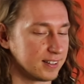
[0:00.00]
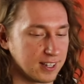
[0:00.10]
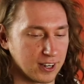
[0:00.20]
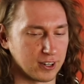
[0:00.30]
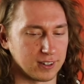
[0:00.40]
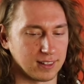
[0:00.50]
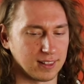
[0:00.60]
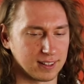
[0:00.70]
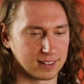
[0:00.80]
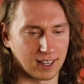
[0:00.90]
their
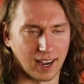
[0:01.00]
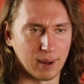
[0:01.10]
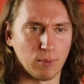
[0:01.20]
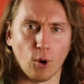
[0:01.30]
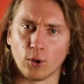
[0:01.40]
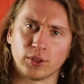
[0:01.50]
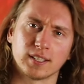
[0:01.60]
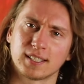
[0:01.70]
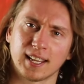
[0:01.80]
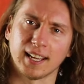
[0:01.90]
time on
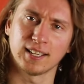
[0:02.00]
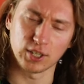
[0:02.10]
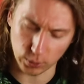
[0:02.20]
the stage